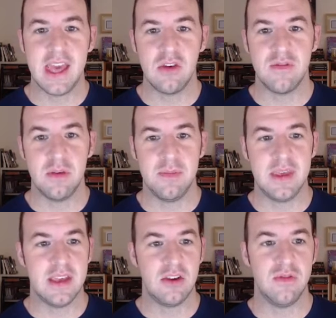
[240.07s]

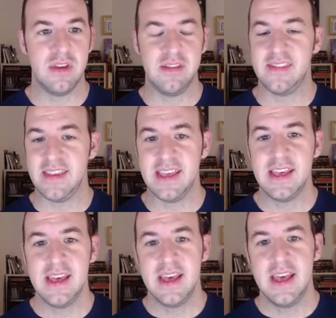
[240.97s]
UVB, and UVC.
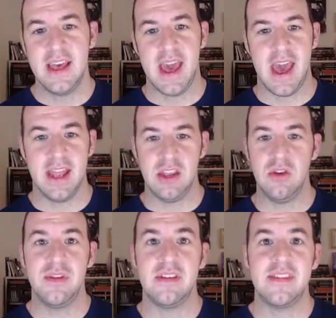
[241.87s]
And
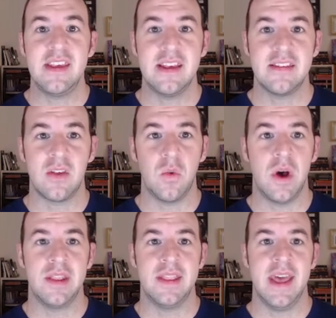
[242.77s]
UVC is the
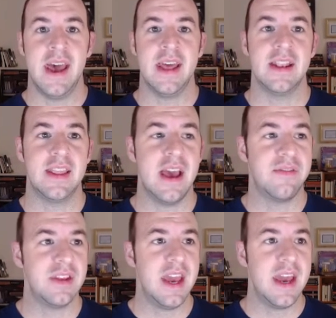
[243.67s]
one that the
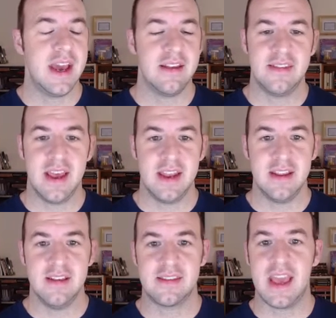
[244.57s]
FDA has said
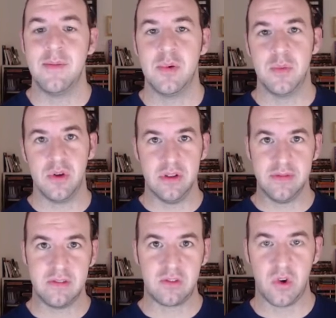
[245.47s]
is capable of
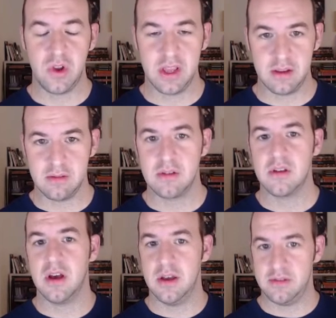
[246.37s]
destroying
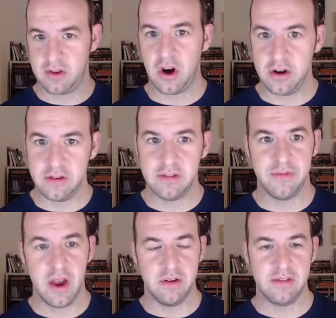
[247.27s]
SARS
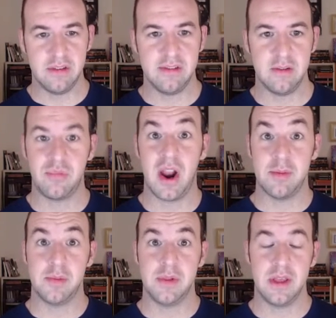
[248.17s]
viruses and
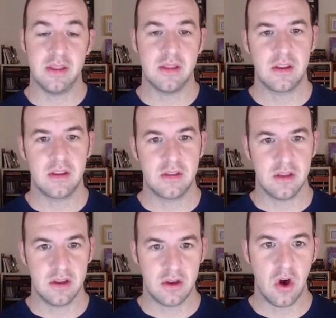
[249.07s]
probably
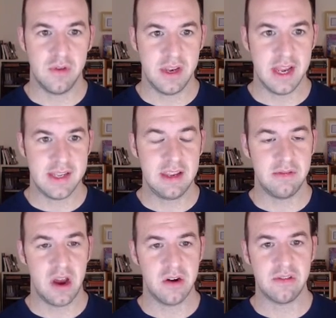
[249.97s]
the COVID-19
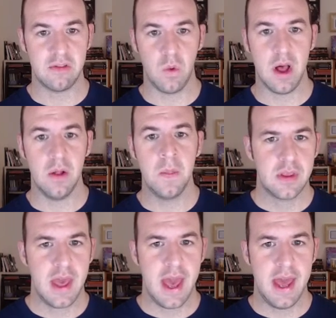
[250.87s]
virus as well.
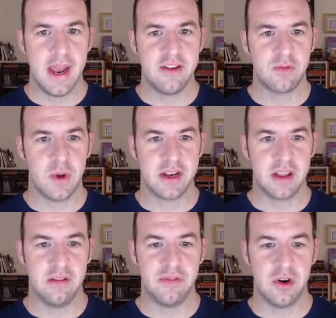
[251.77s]
And I just wanted to
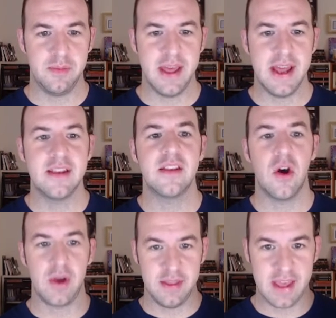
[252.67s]
confirm that,
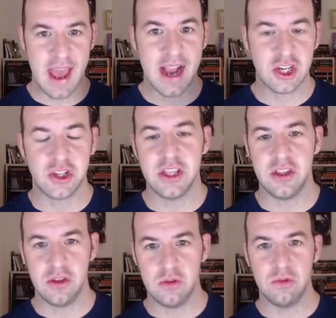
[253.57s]
okay, they actually
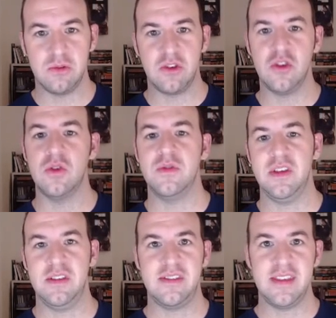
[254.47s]
used
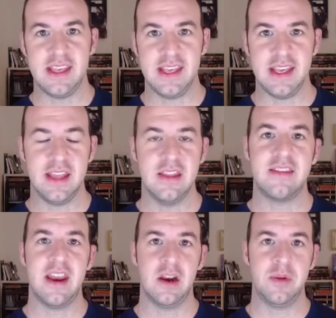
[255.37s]
UVC in
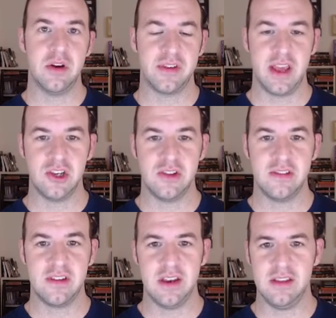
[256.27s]
this air purification
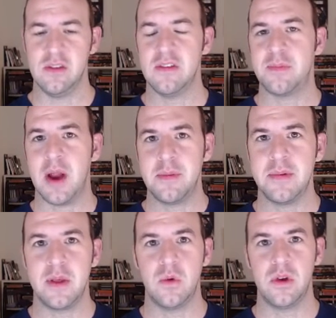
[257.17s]
study. So this
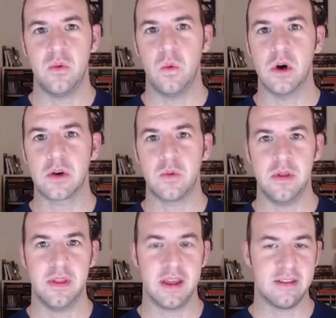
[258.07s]
probably wouldn't work
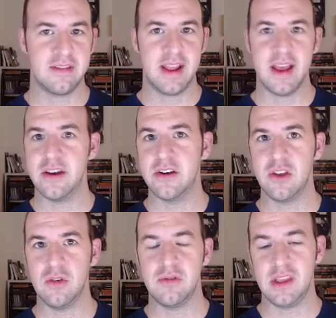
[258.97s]
with like a standard
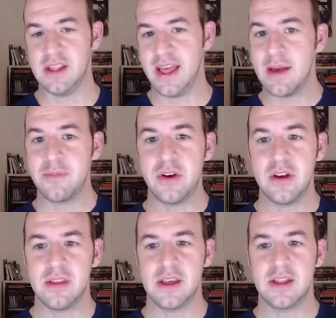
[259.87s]
UV lamp or
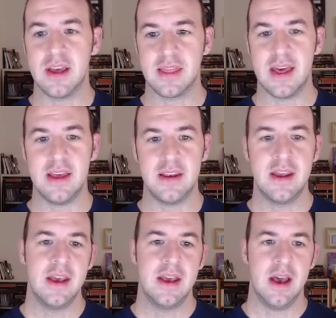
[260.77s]
anything like that.
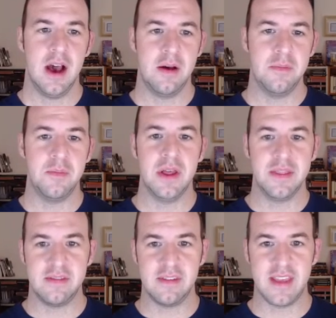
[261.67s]
But
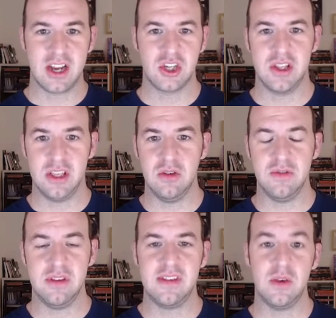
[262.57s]
this is actually
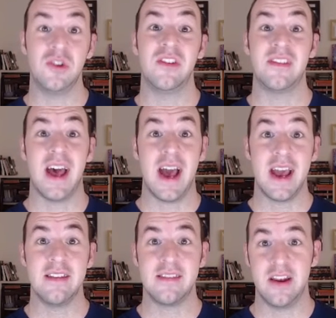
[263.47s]
UVC, which is the
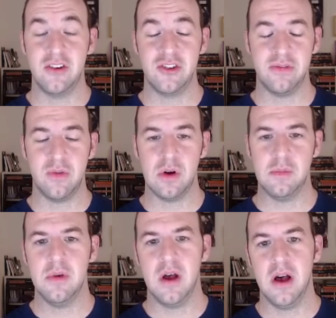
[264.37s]
highest energy form
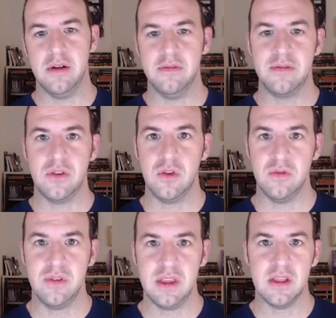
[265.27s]
of
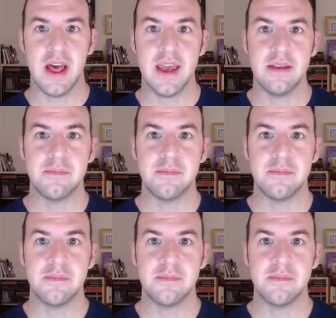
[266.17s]
UV light.